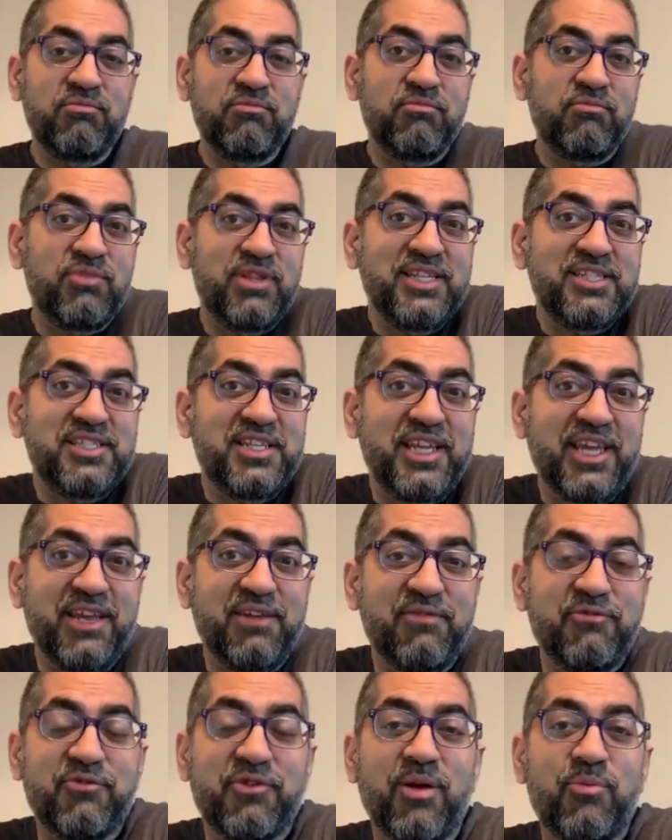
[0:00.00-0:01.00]
listening
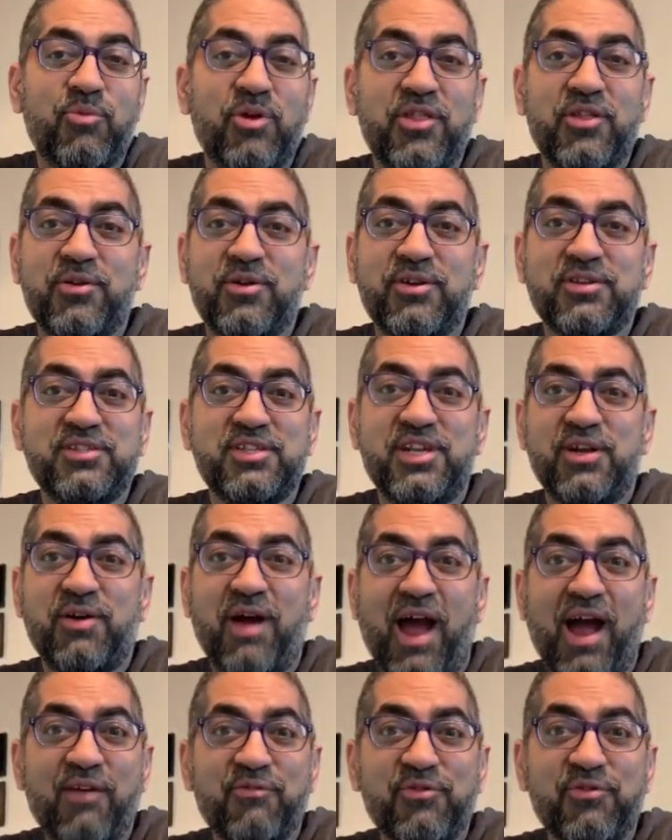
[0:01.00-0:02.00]
in from, whether it's
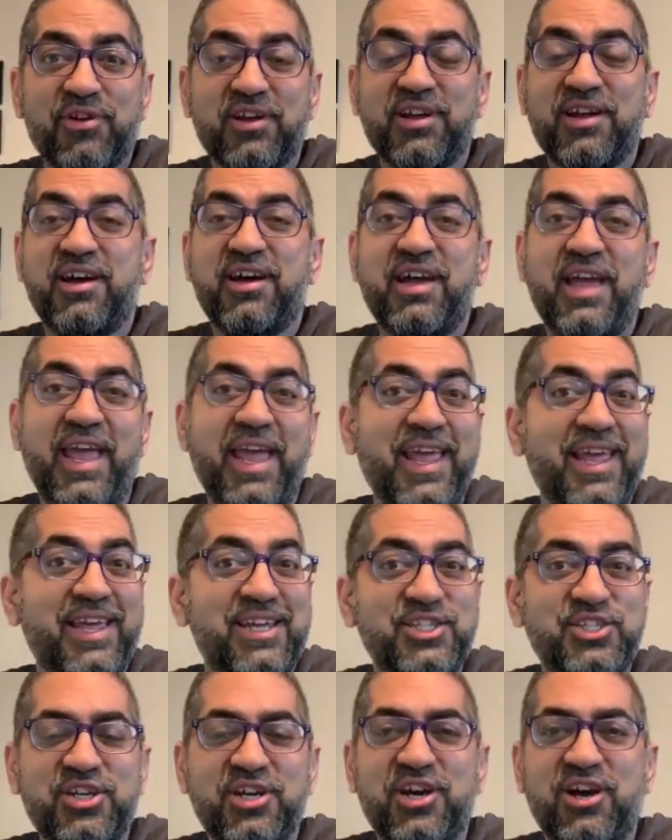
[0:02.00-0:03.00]
Africa,
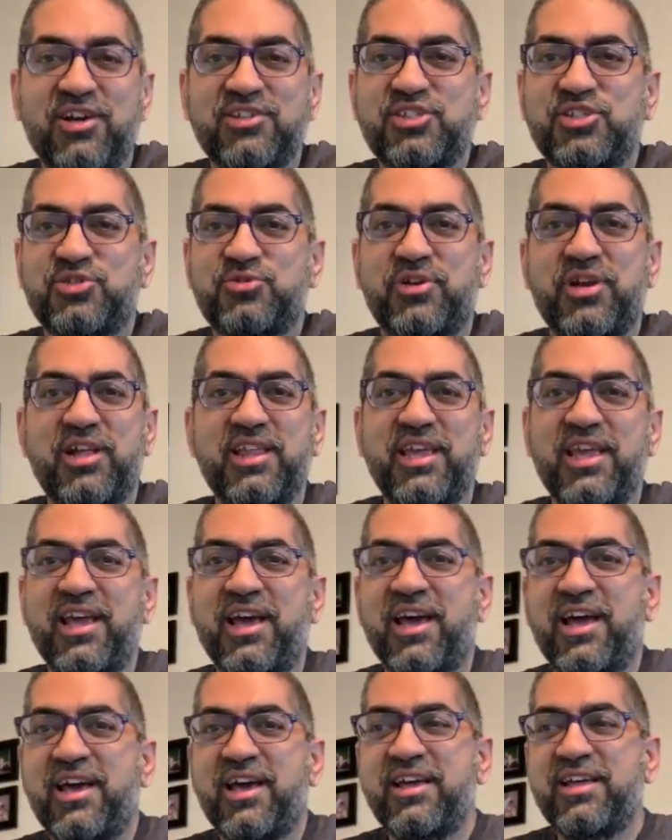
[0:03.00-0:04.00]
Asia,
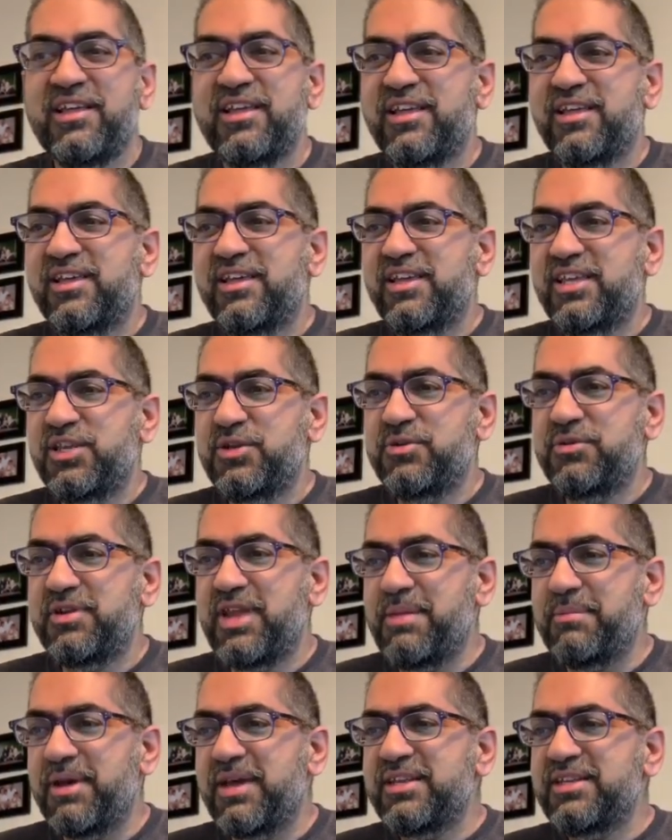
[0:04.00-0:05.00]
Australia, you
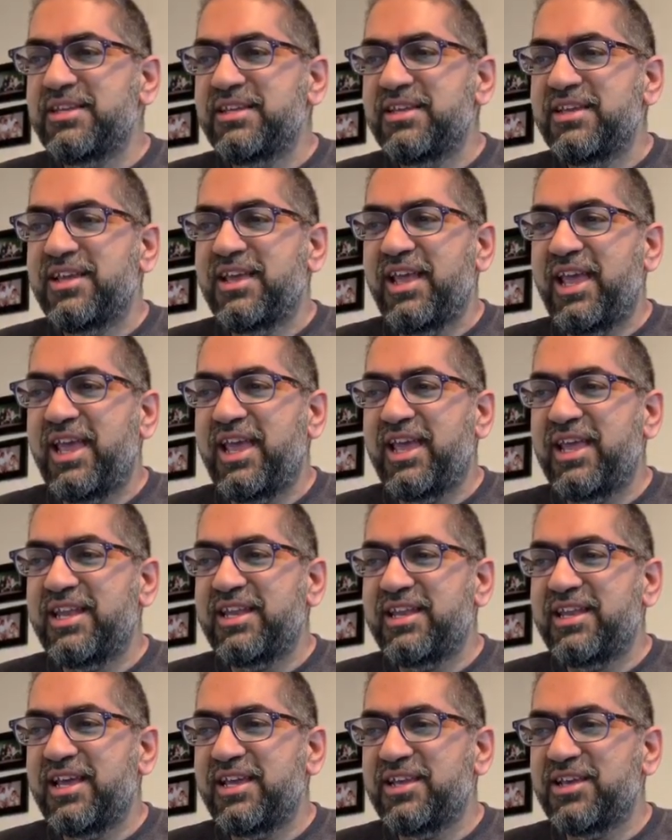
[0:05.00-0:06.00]
name it.
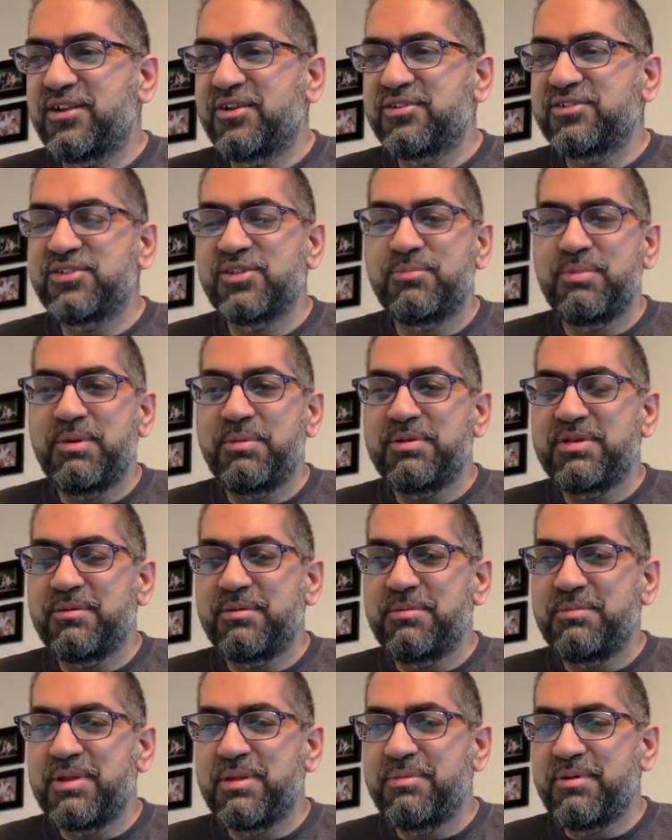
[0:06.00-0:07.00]
And you can also maybe
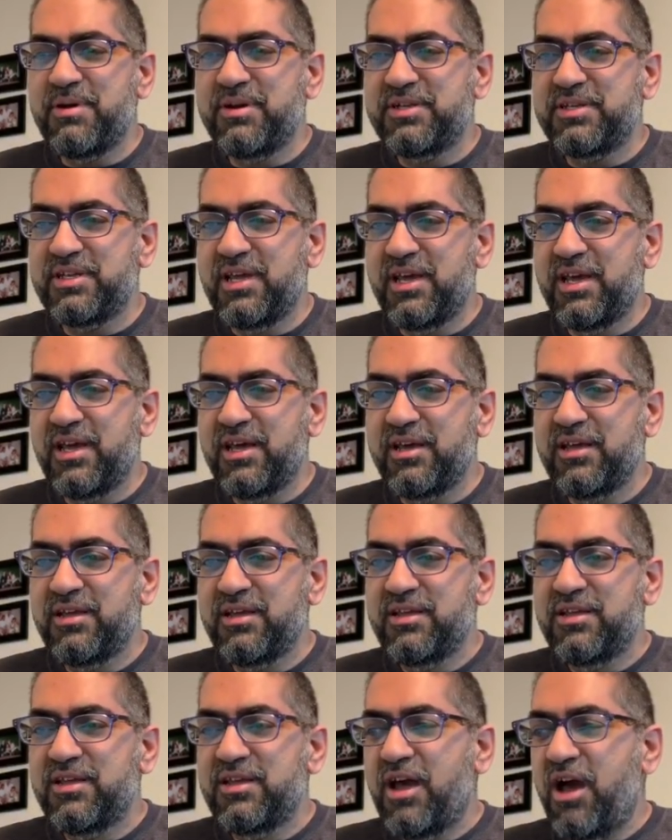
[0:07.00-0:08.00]
tell me a bit about
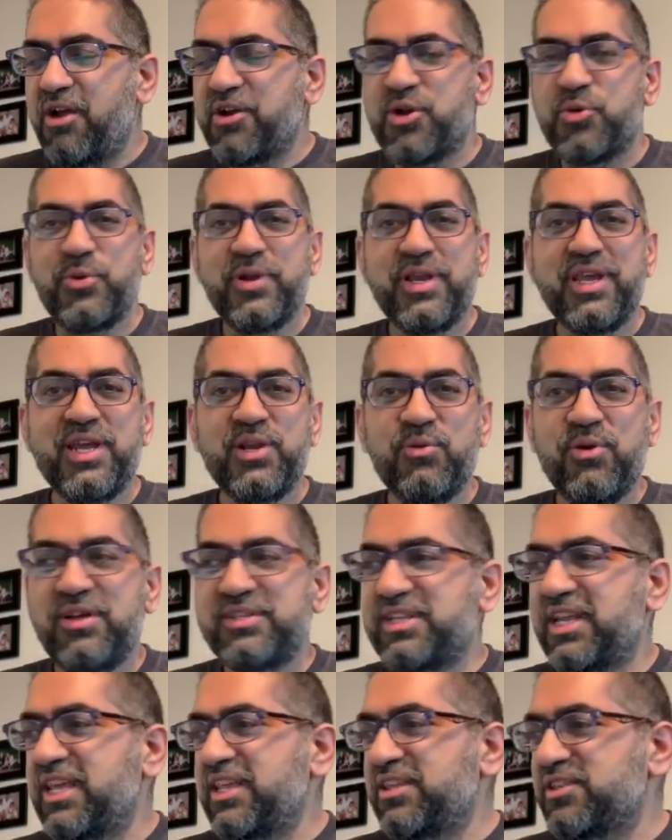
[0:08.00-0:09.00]
how your weekend
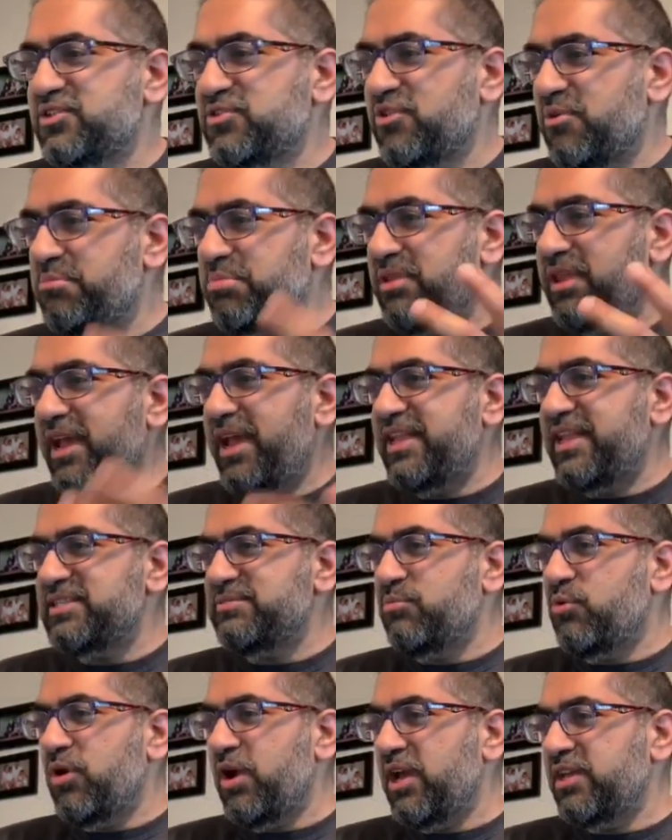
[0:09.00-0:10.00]
was, any sort of
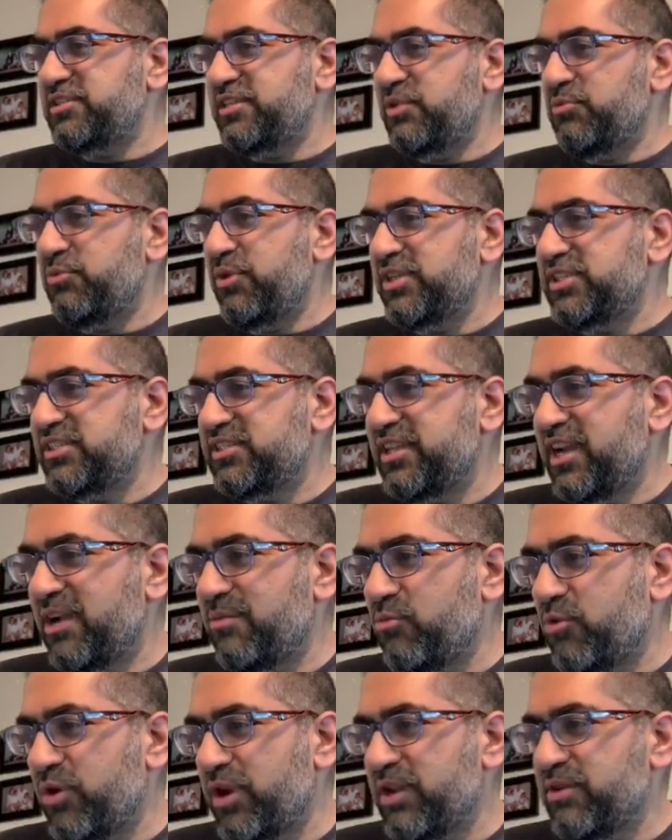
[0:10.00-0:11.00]
plans. I see Rich is
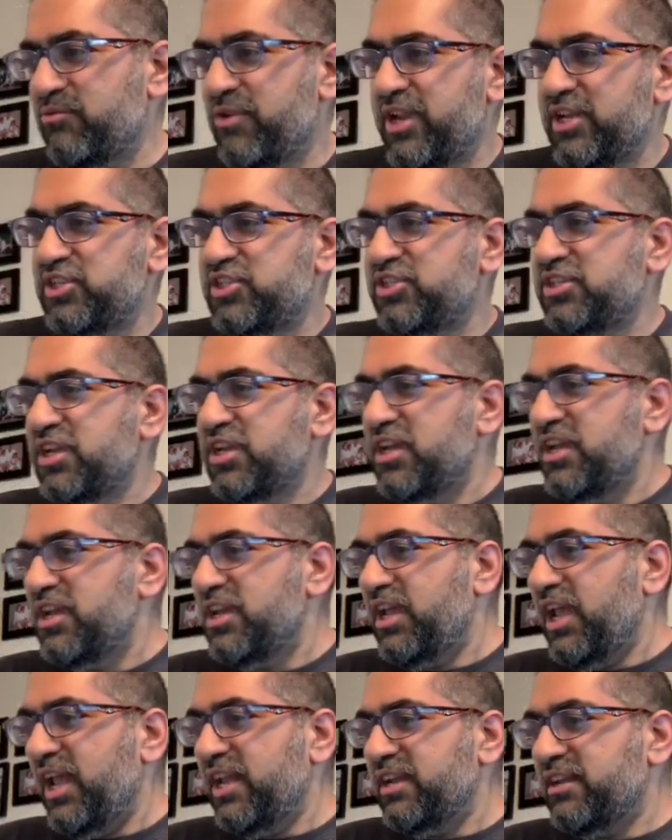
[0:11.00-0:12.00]
there. Morning, Rich.
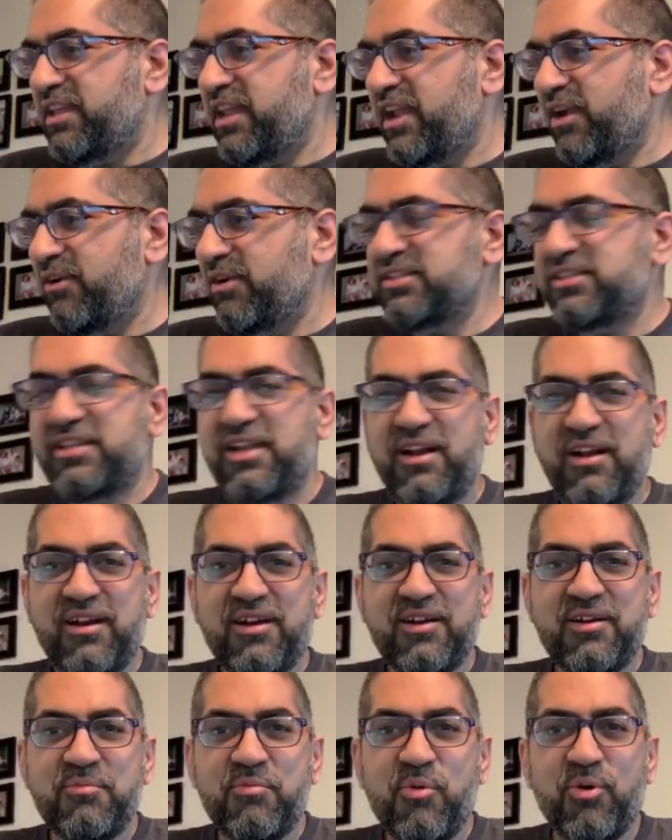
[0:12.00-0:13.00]
And Karen's
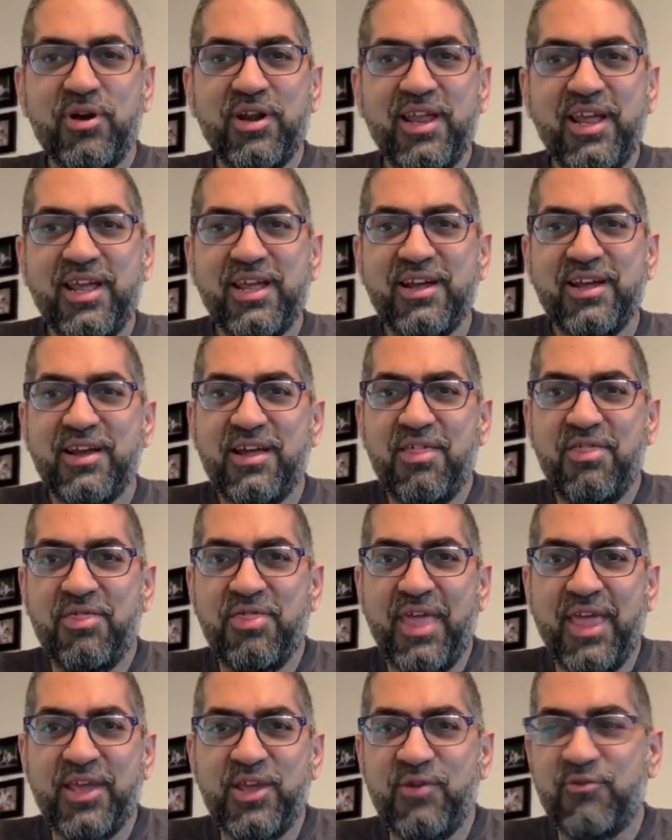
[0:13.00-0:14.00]
there. Good morning.
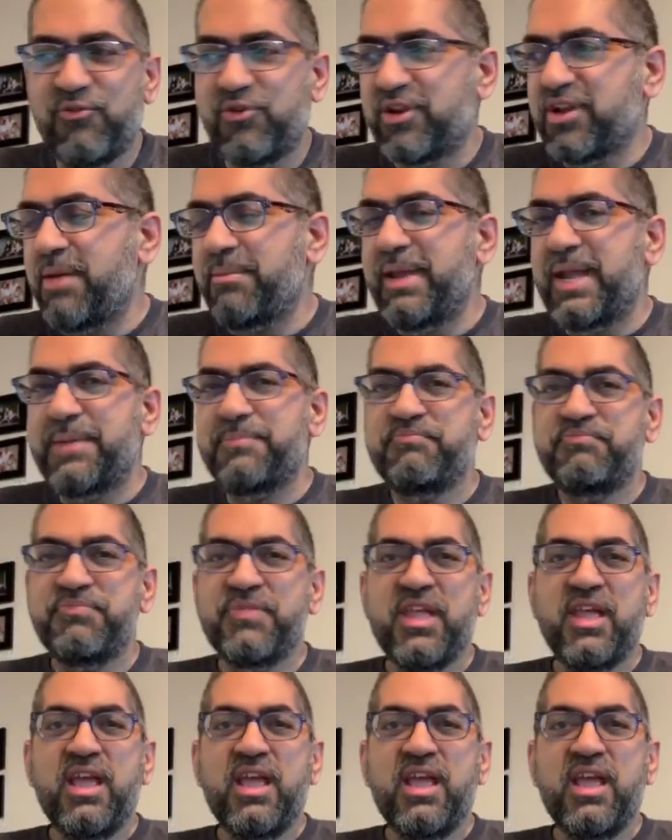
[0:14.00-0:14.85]
Thank you for coming.